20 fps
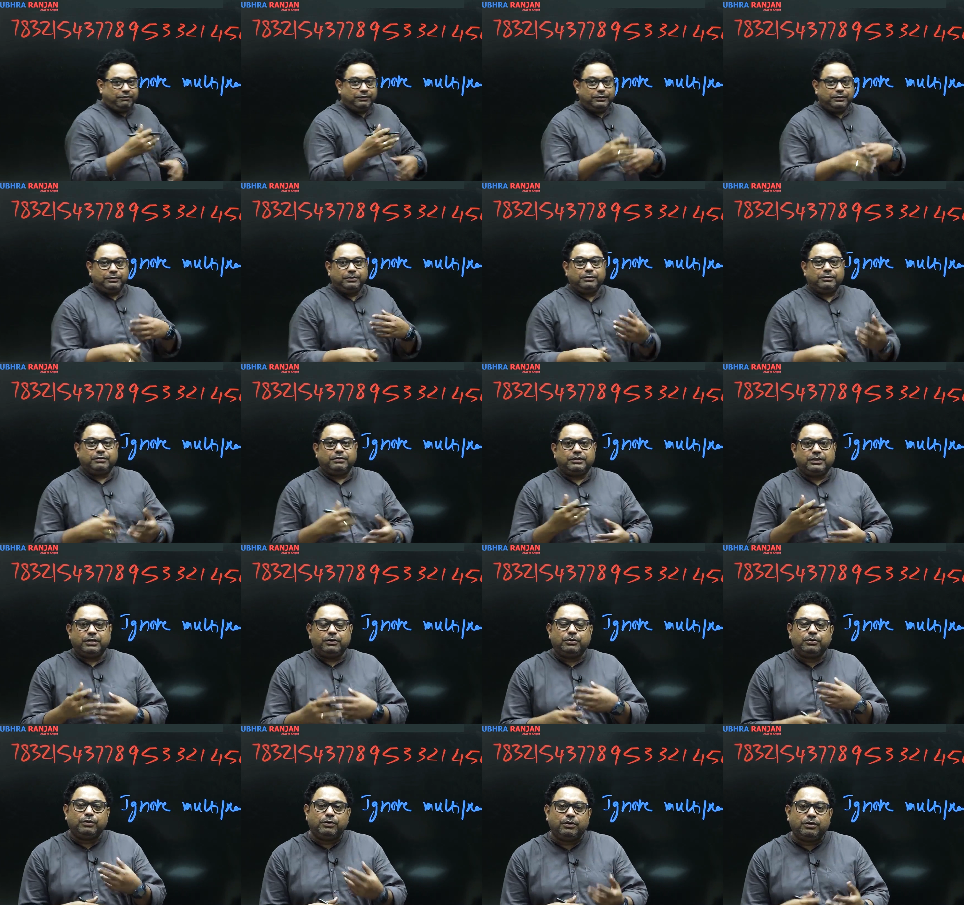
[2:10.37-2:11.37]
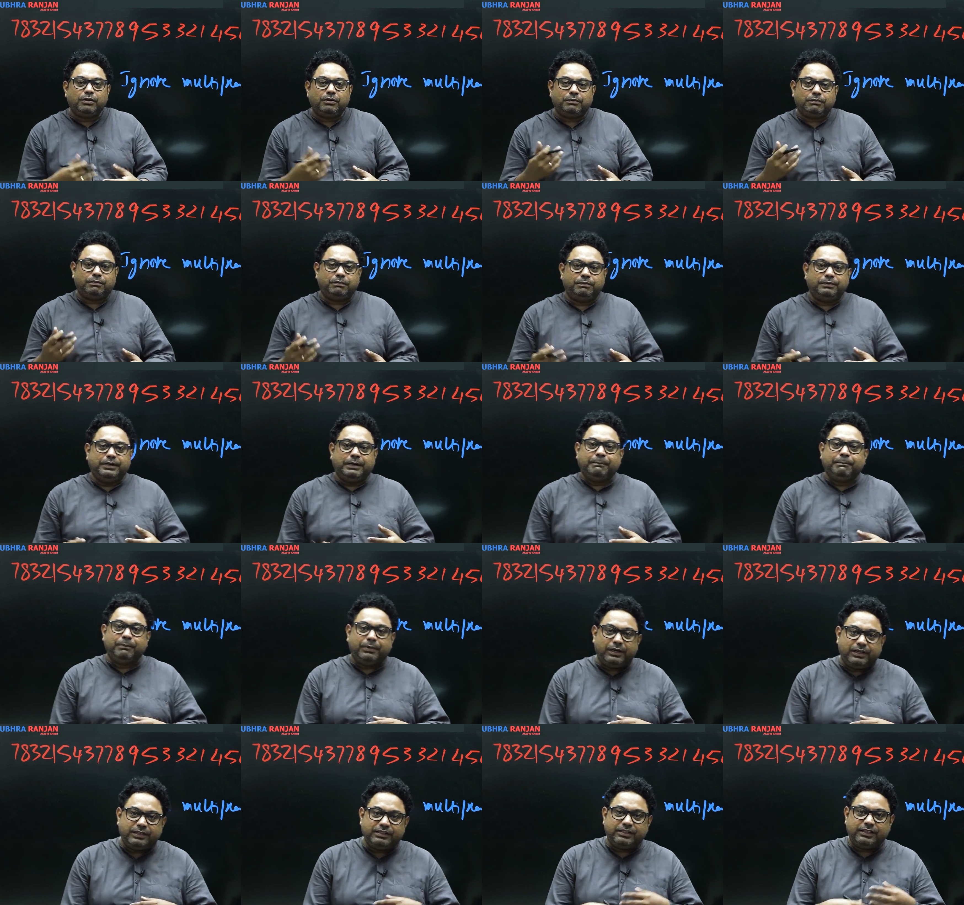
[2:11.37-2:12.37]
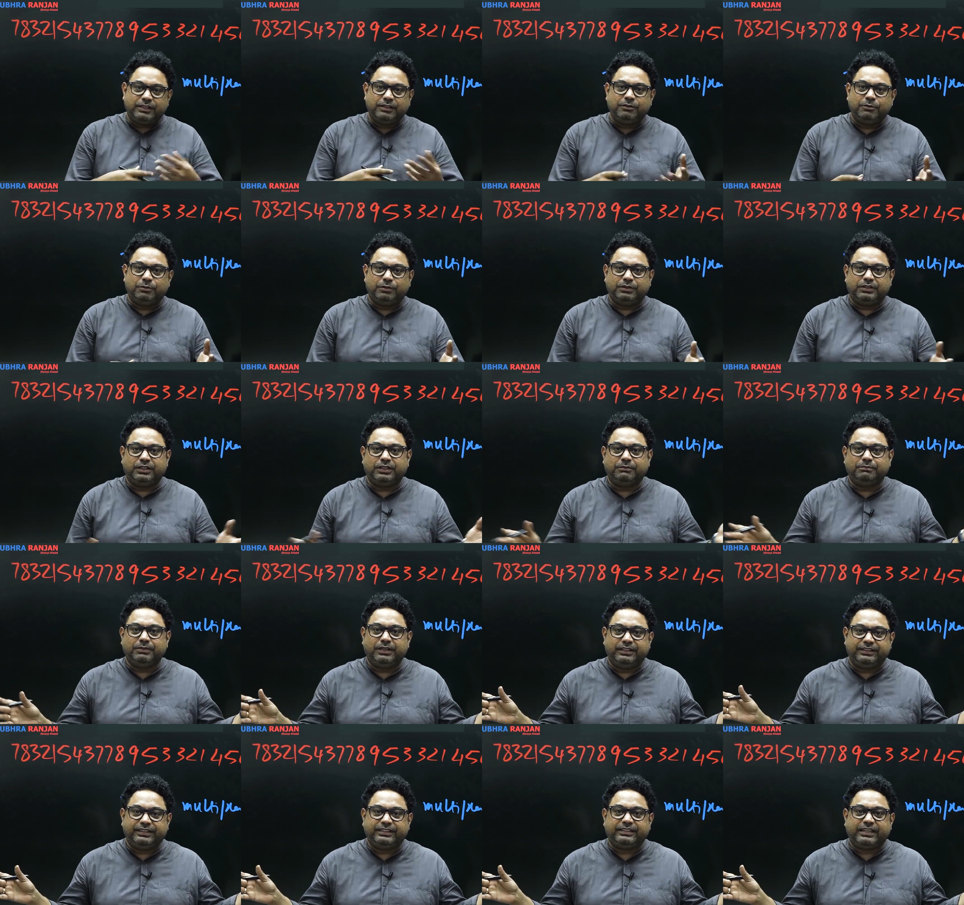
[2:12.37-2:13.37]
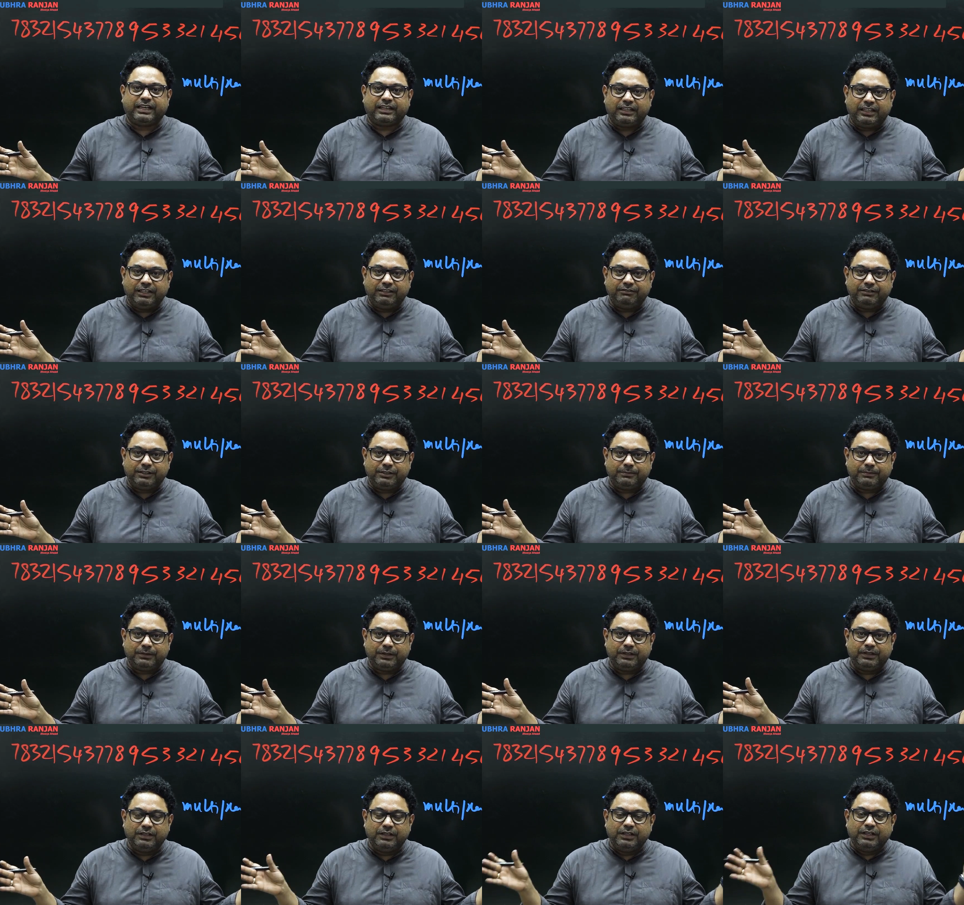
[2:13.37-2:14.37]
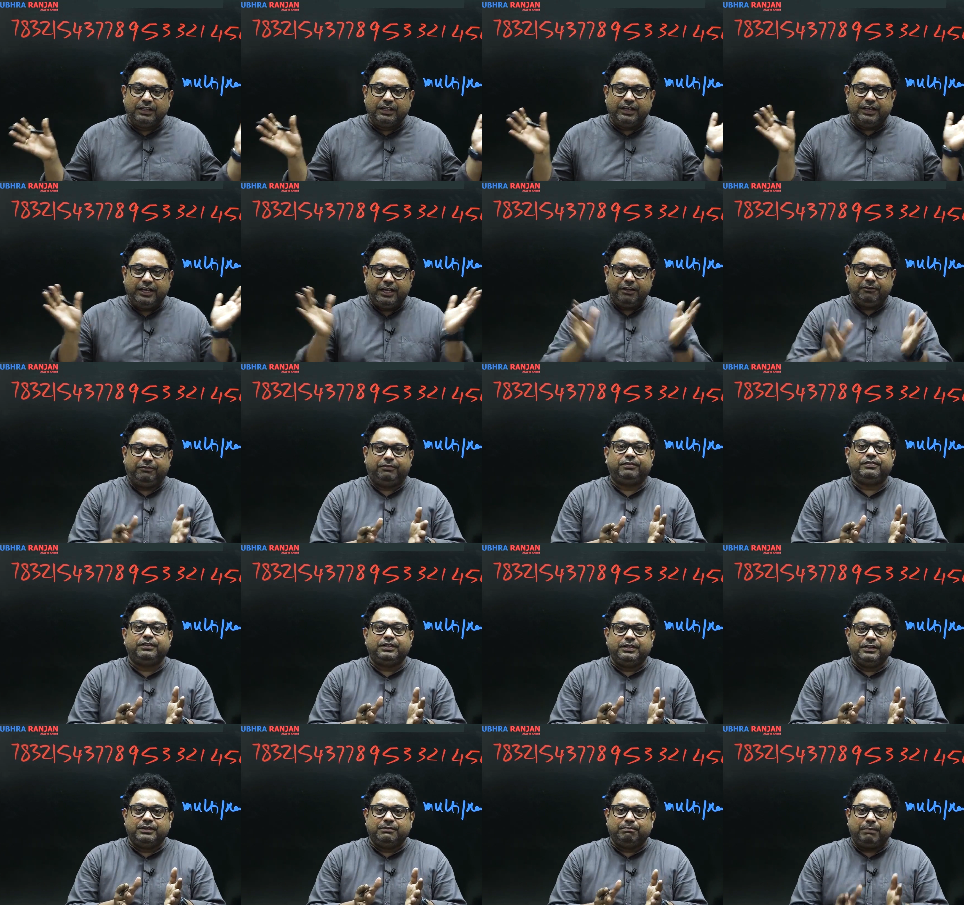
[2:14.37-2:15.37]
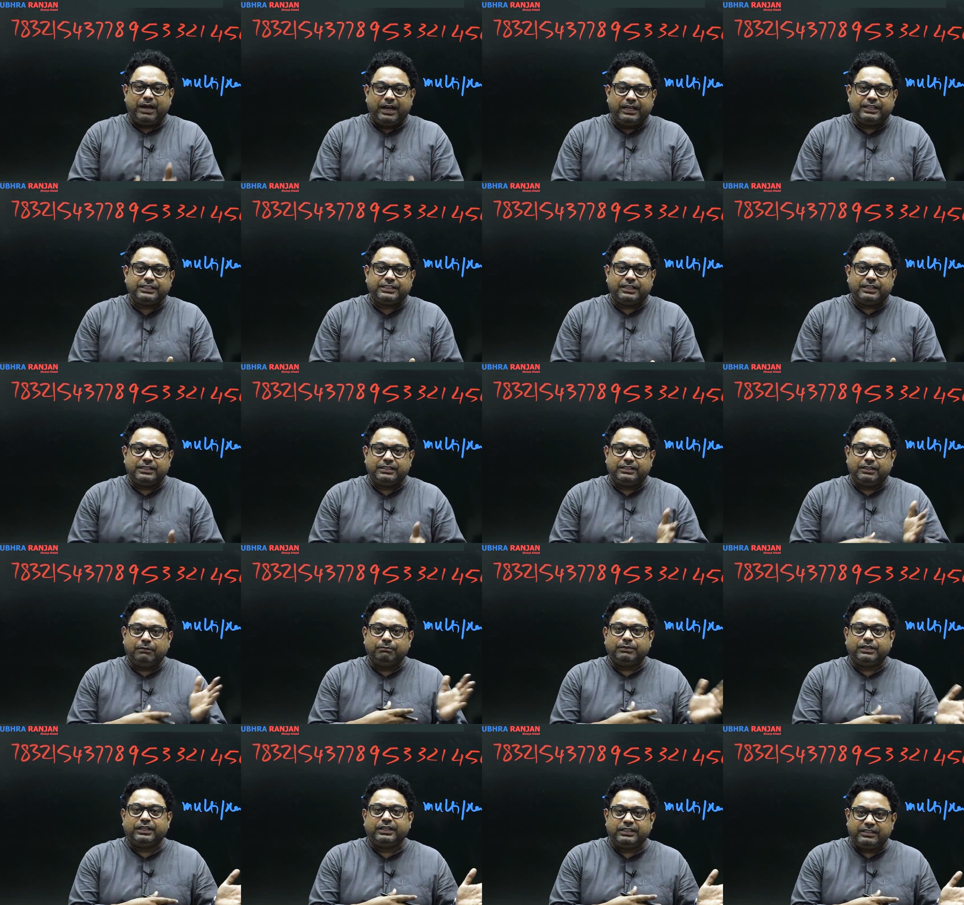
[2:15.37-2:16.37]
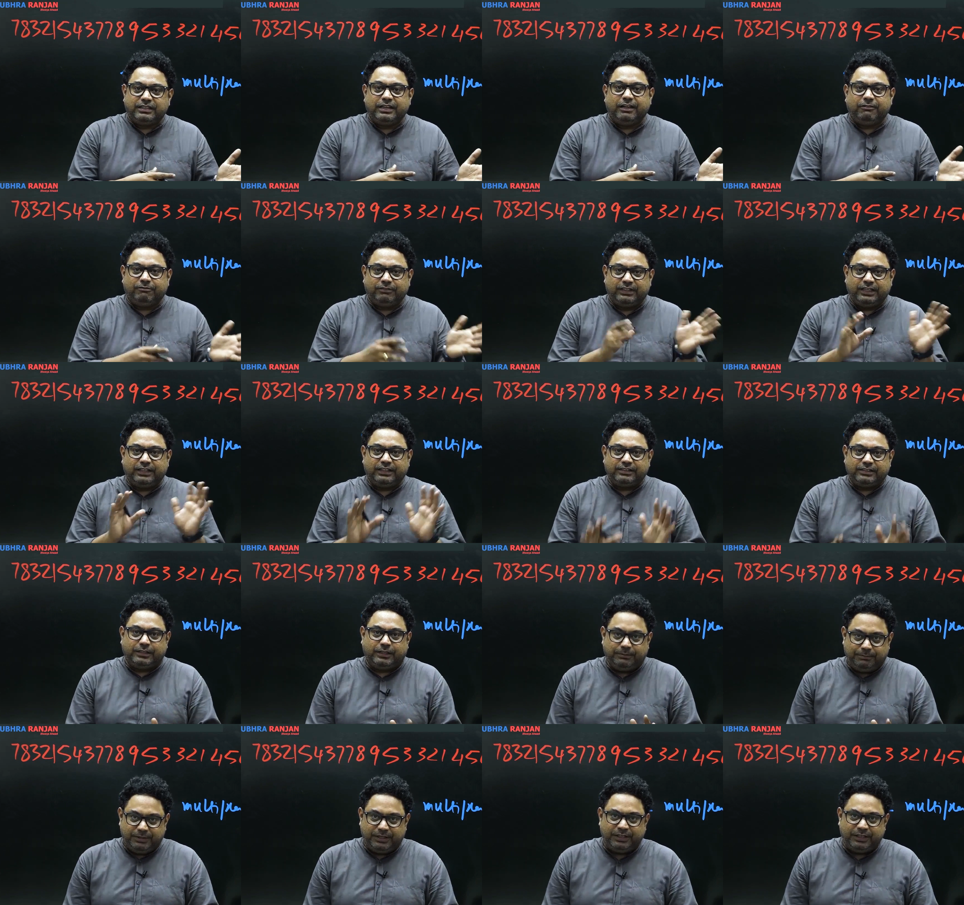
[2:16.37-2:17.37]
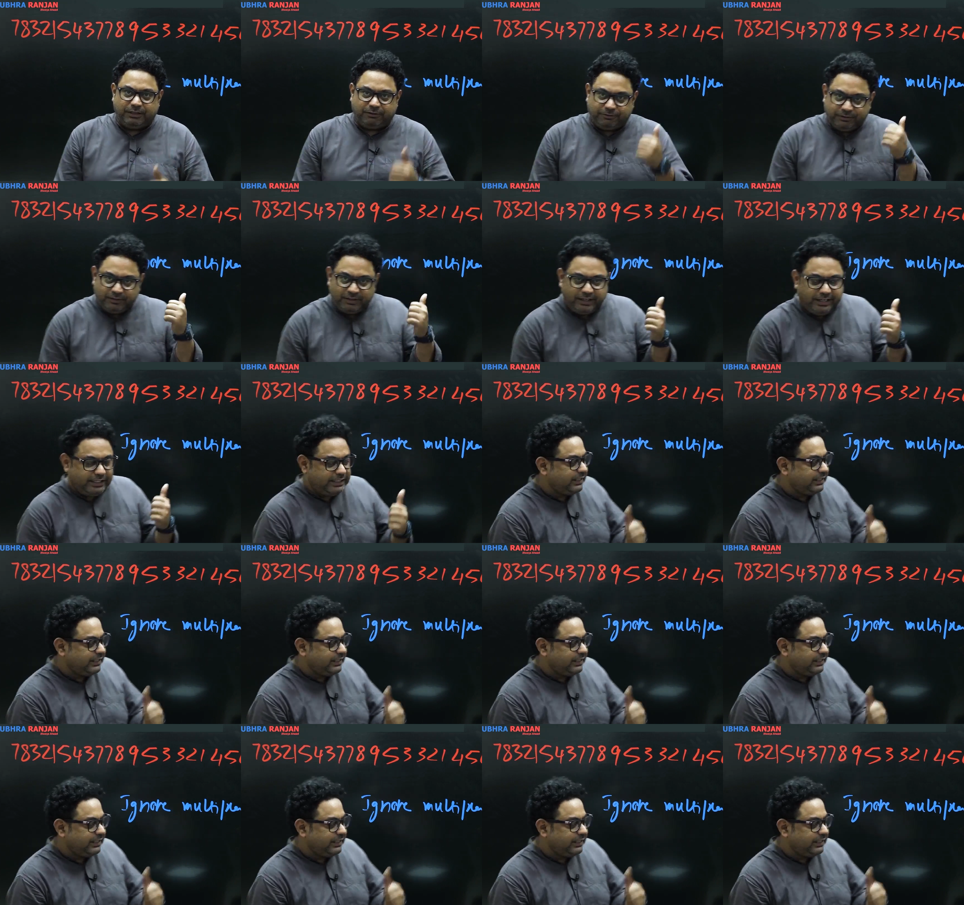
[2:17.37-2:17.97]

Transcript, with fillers: the whole number is ignored, the number is exactly divisible. If by chance something is left, that is a remainder. Let's